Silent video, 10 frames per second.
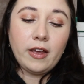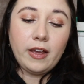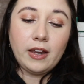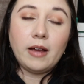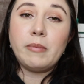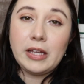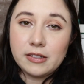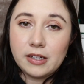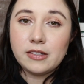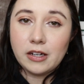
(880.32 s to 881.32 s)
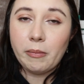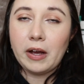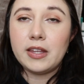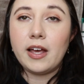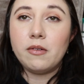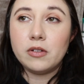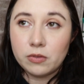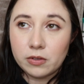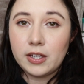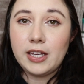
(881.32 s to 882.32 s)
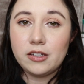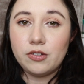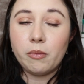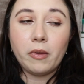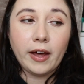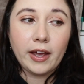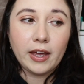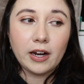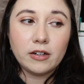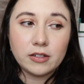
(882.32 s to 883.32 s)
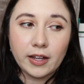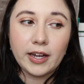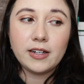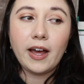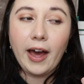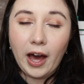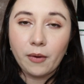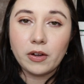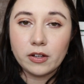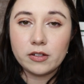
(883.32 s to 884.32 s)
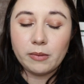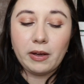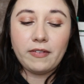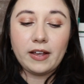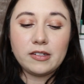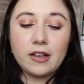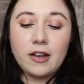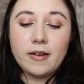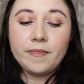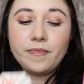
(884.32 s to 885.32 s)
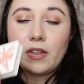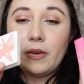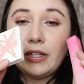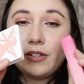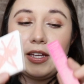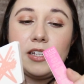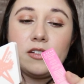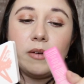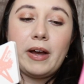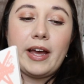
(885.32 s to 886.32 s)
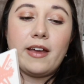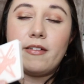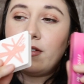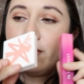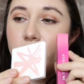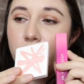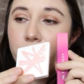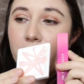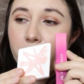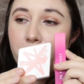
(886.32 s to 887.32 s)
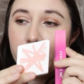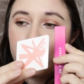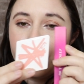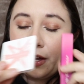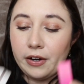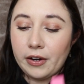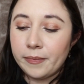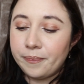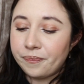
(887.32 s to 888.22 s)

And I'm being sincere about that. It was really easy to apply, and I just like how it looks on my face. Okay, so these are my two favorite products right here.